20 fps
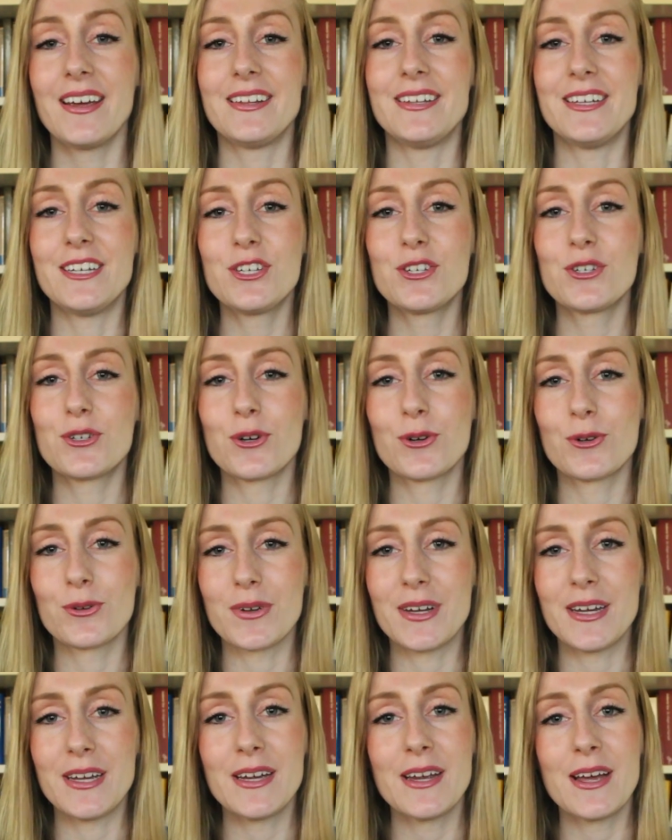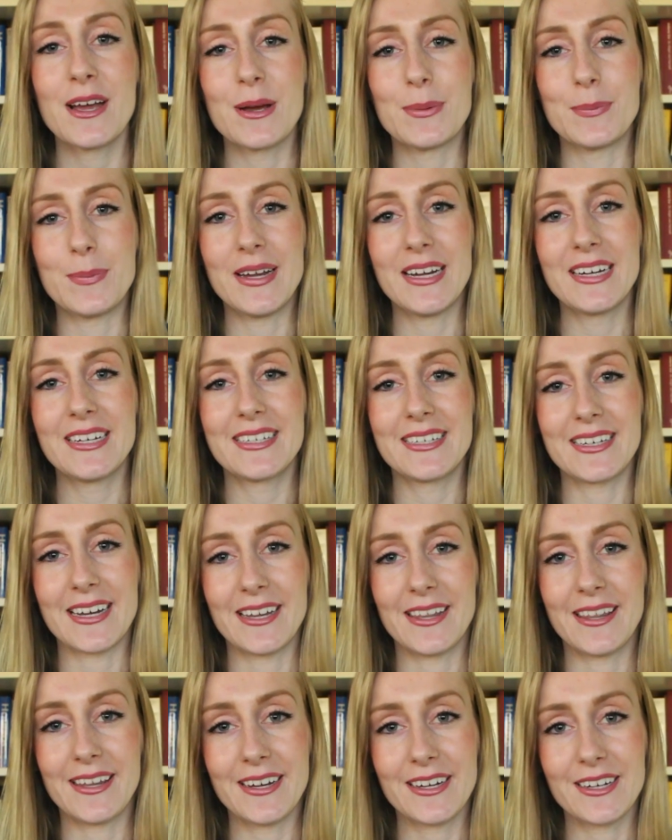This story makes
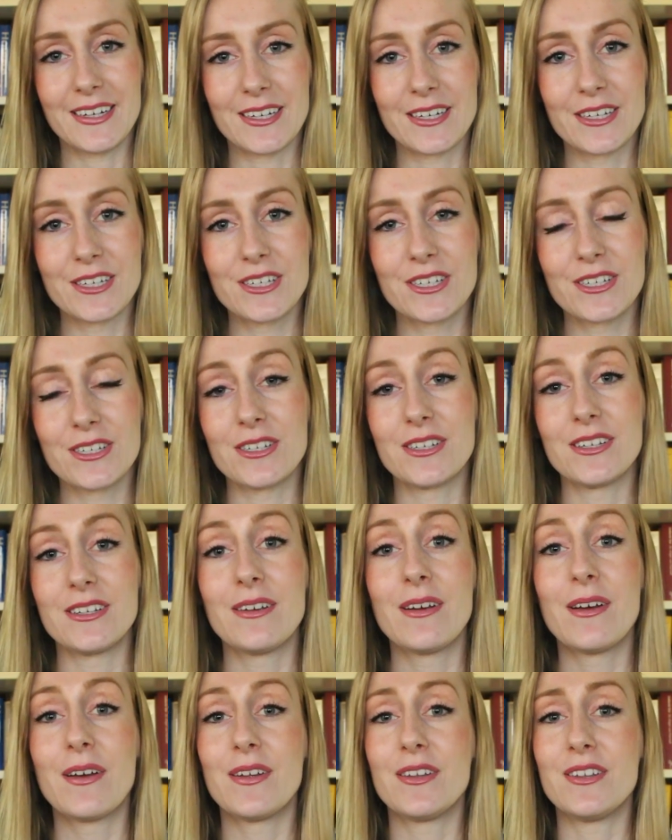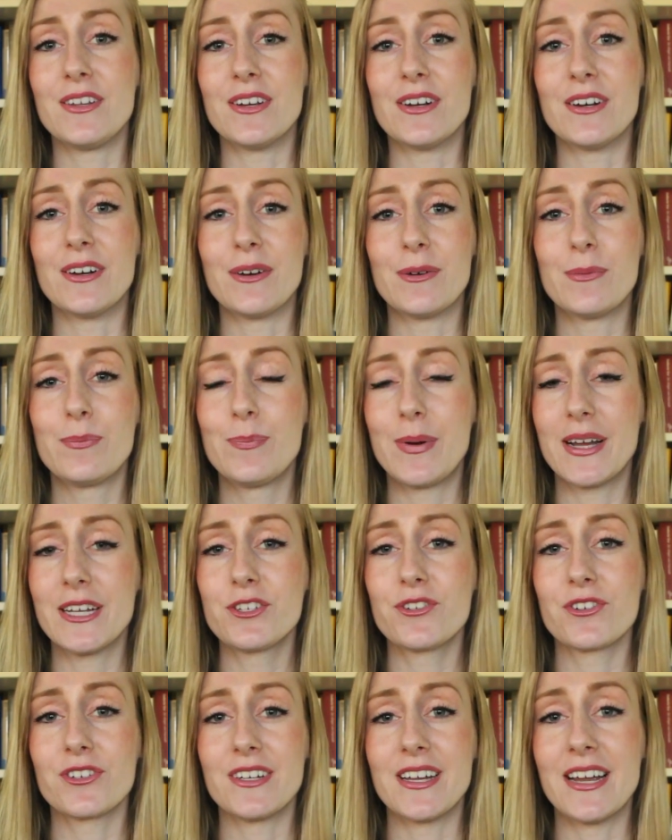St. Nicholas the
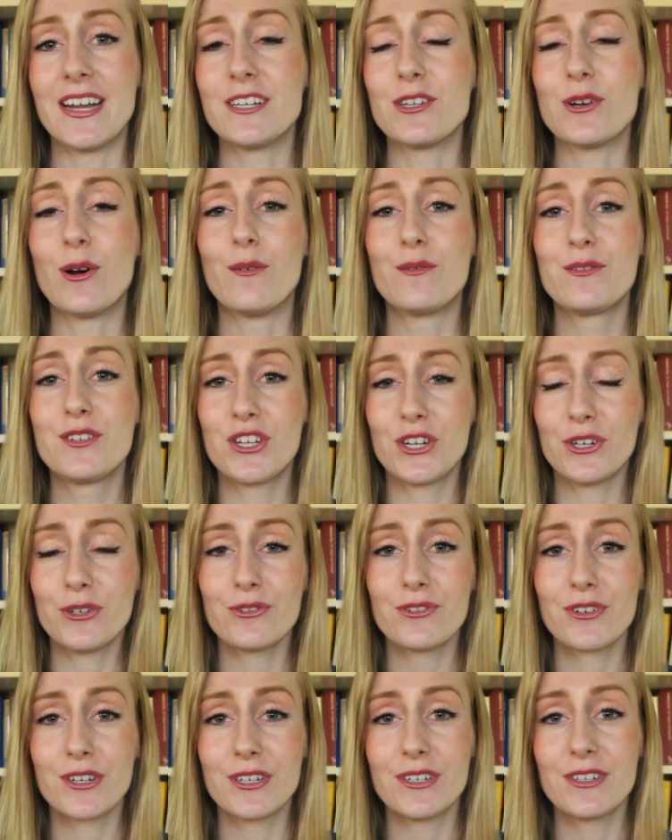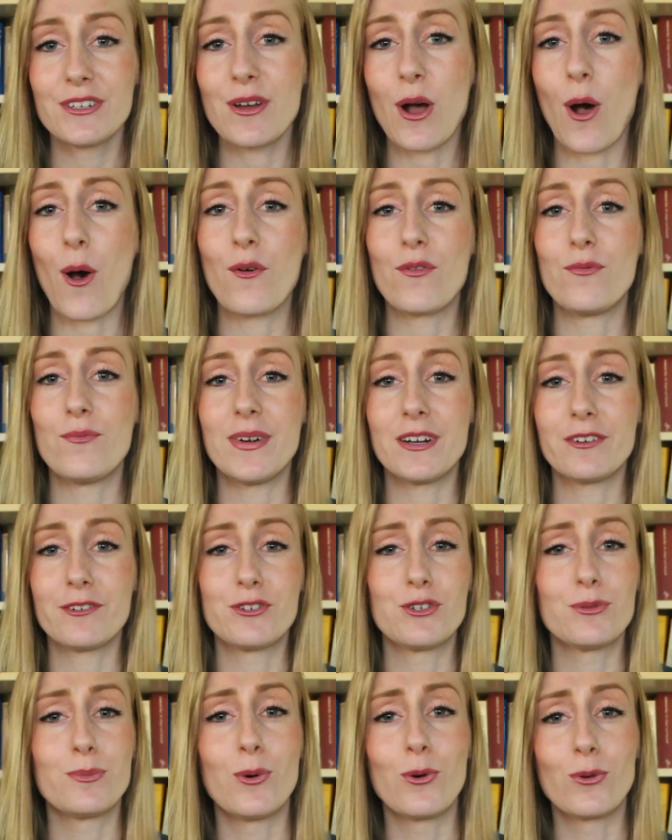patronage of children, of
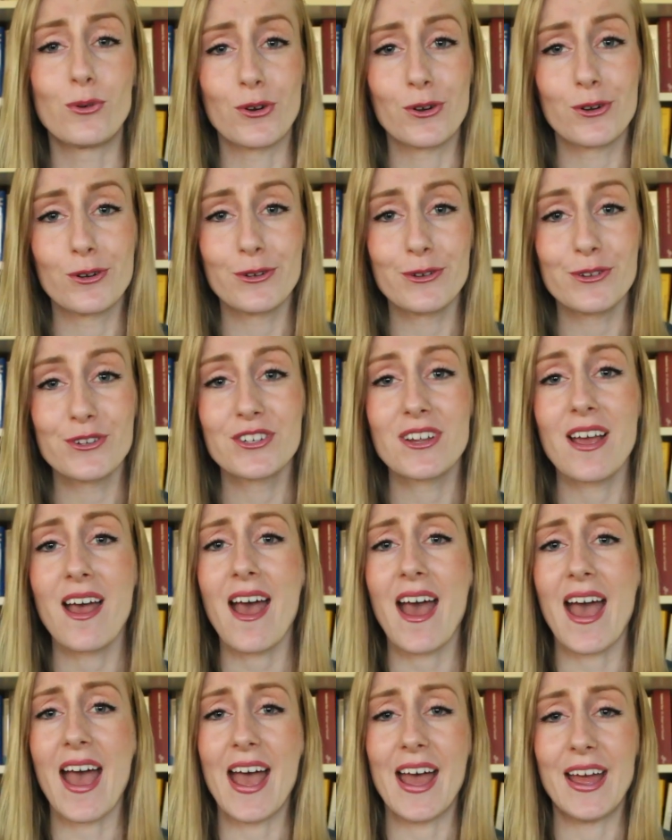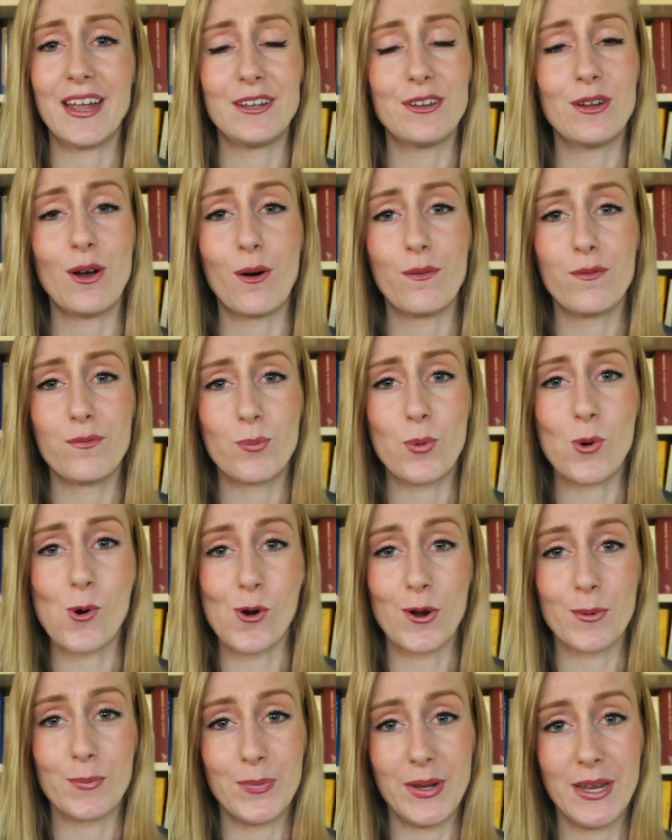marriageable girls, and of
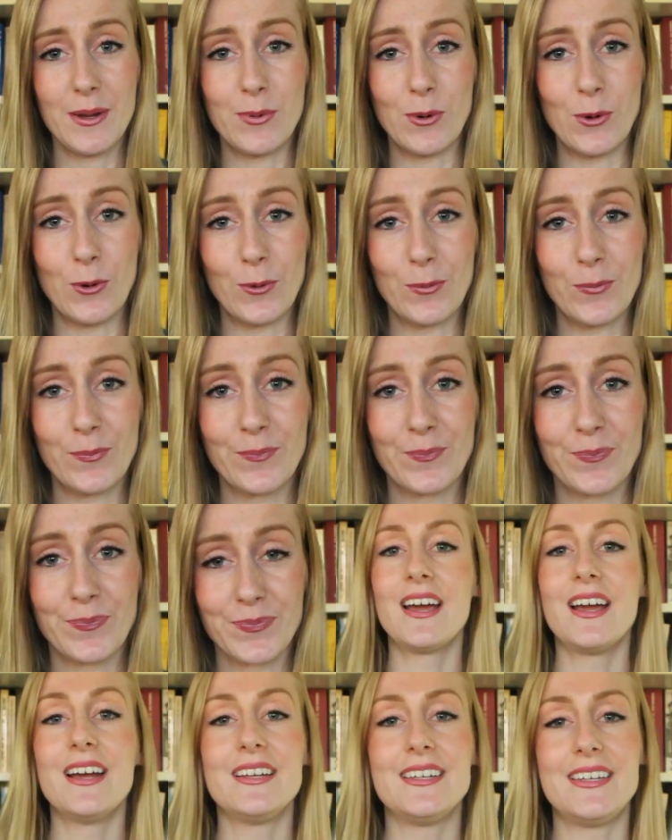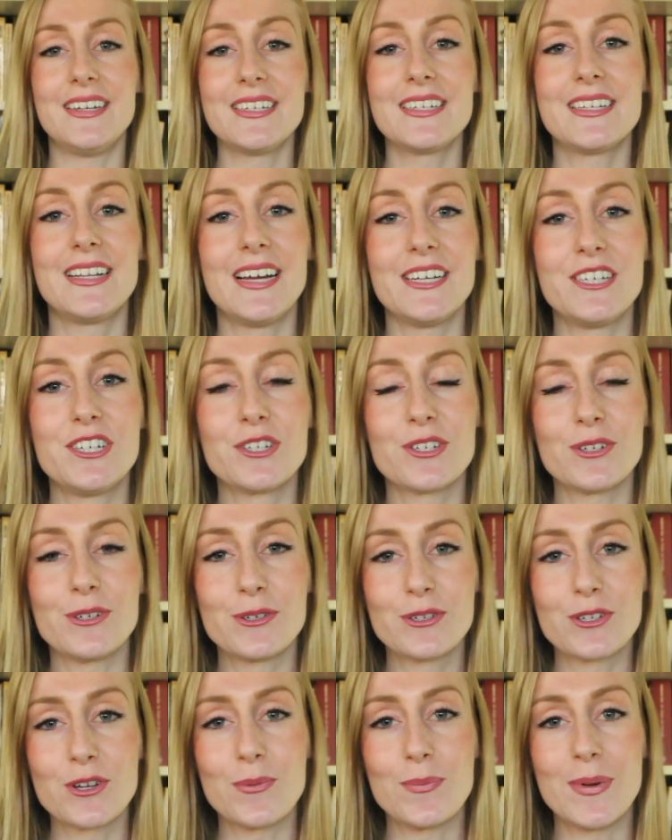poor people. This legend
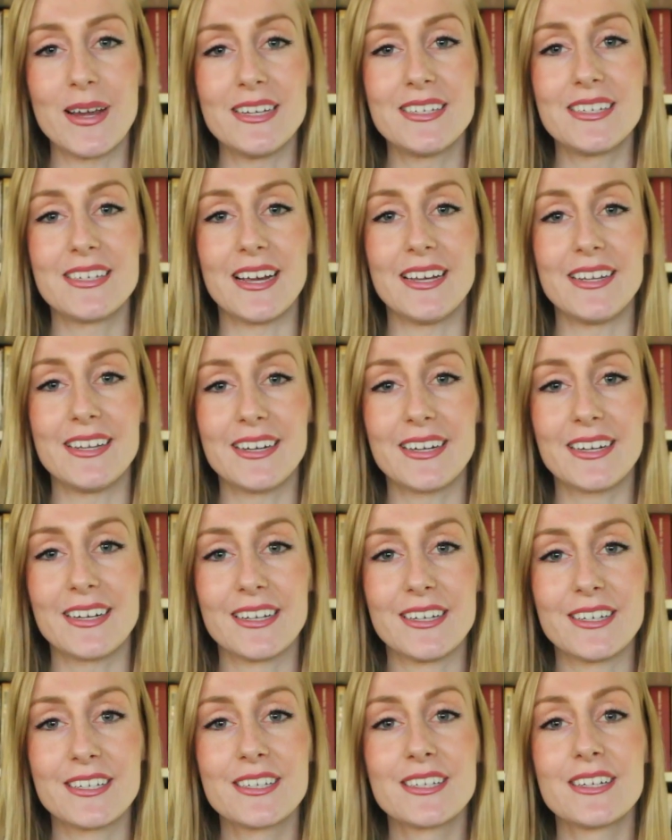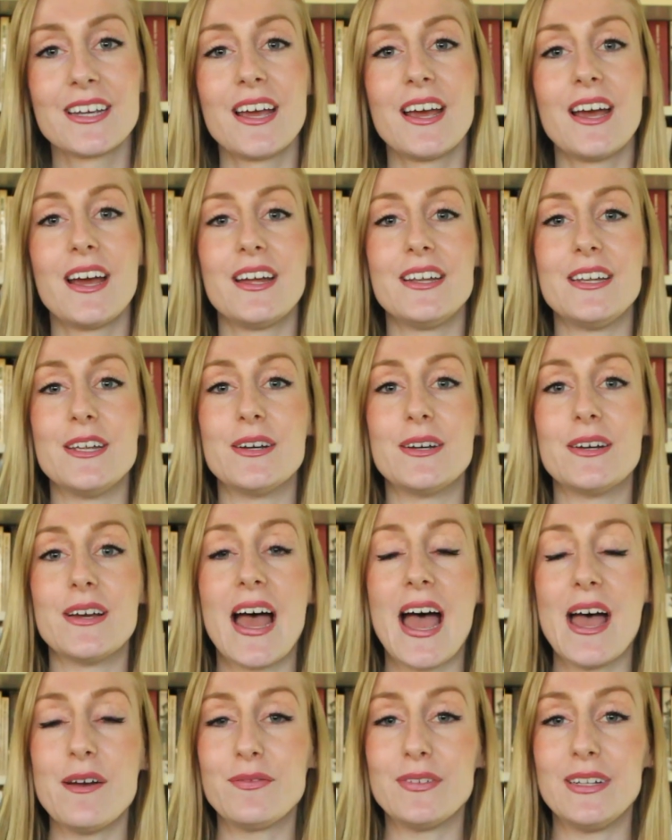also made St. Nicholas the
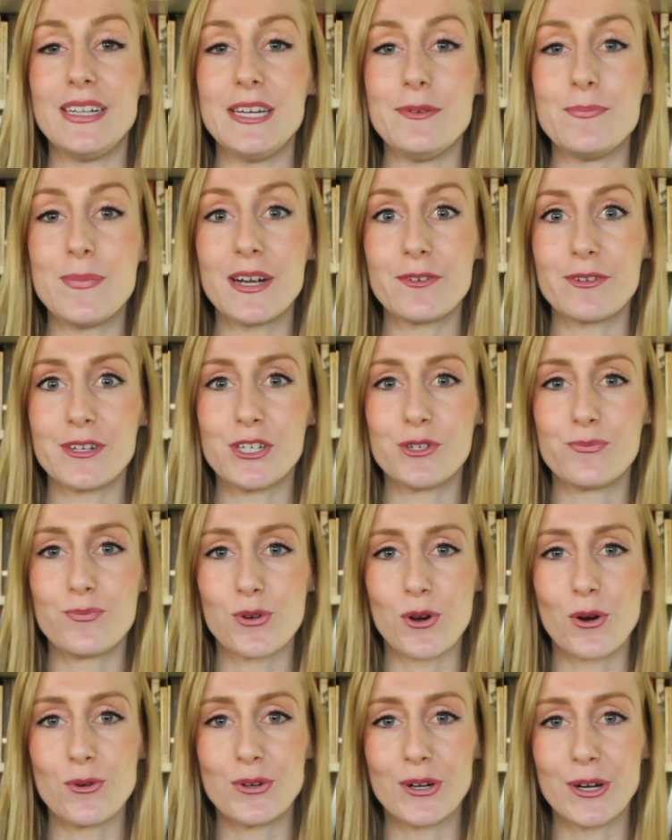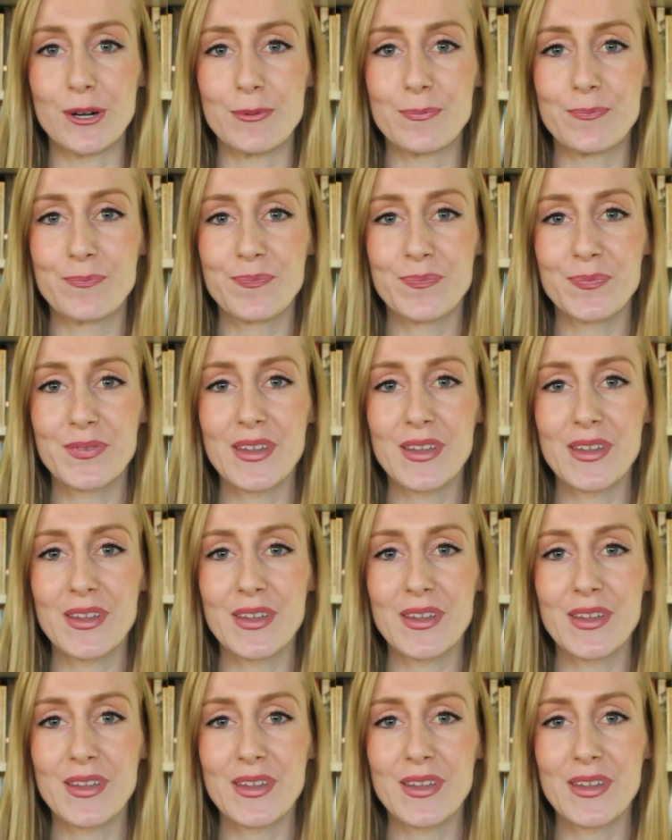heavenly marriage broker.